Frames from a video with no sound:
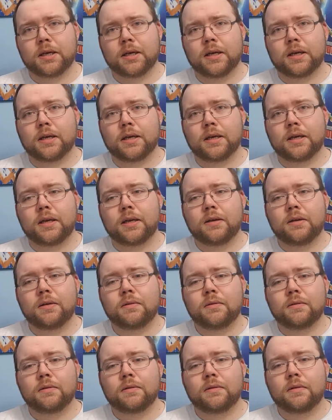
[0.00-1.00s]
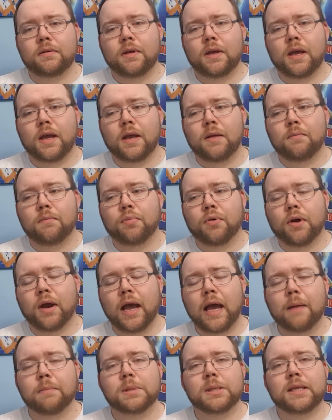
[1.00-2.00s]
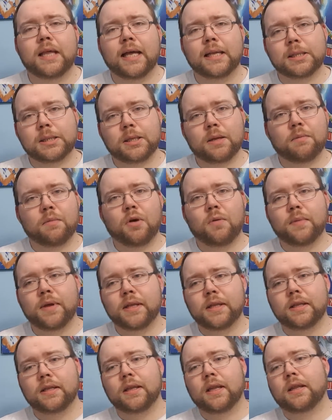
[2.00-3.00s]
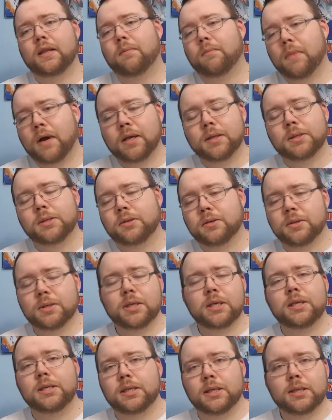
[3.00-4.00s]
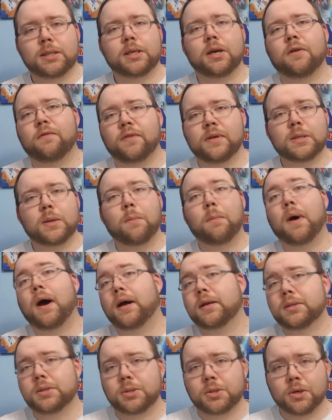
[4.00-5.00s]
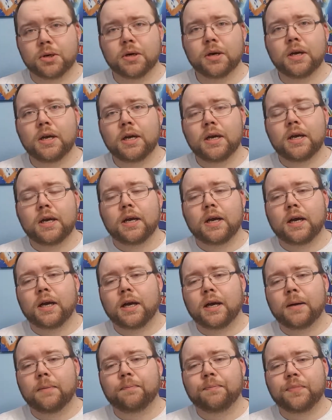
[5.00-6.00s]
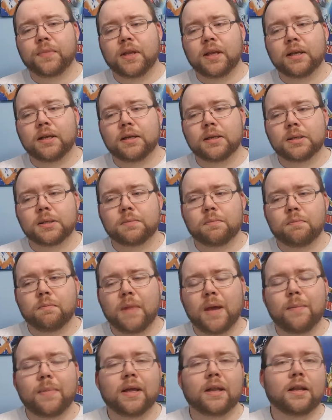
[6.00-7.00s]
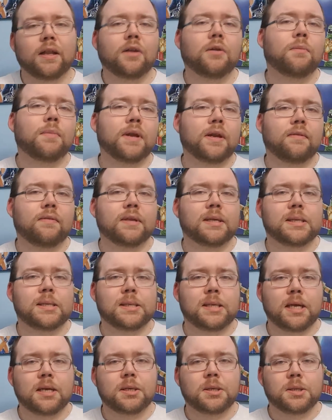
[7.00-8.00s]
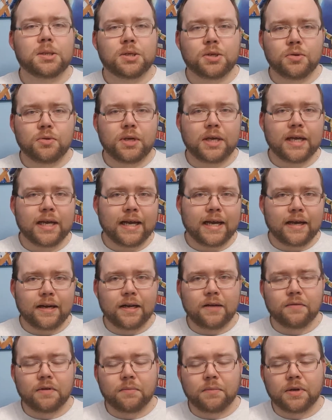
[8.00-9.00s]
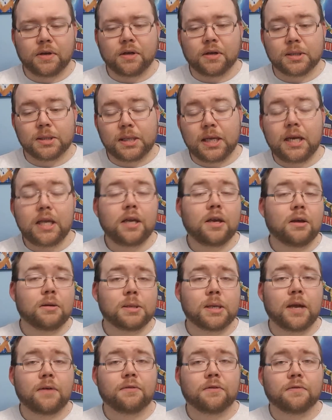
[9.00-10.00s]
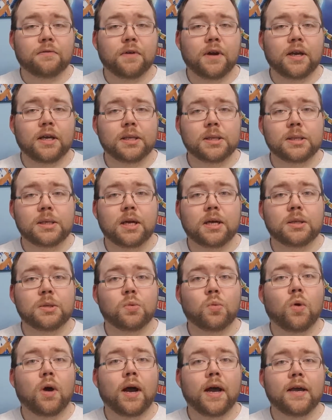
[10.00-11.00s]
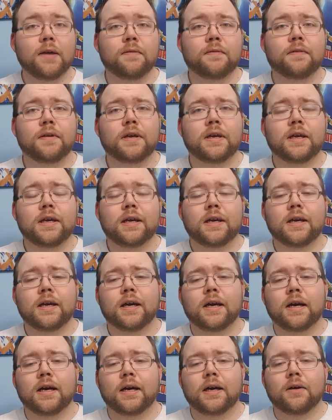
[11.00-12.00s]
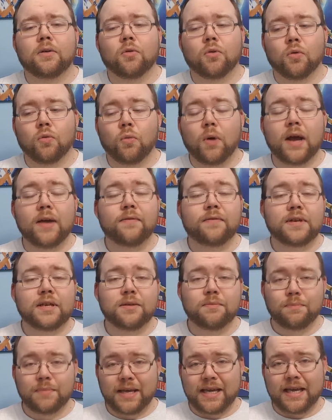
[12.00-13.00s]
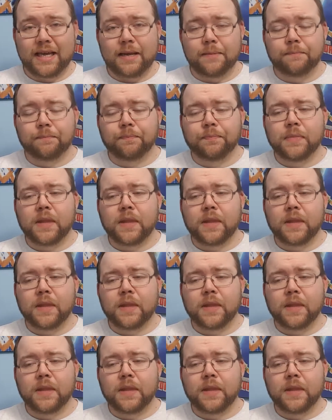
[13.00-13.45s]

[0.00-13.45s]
Uh, he and perhaps that's the moment that the monster sees itself as a monster. Um, it is maybe a little bit of the sense you get out of it because then he goes after Frankenstein's wife uh, or wife to be.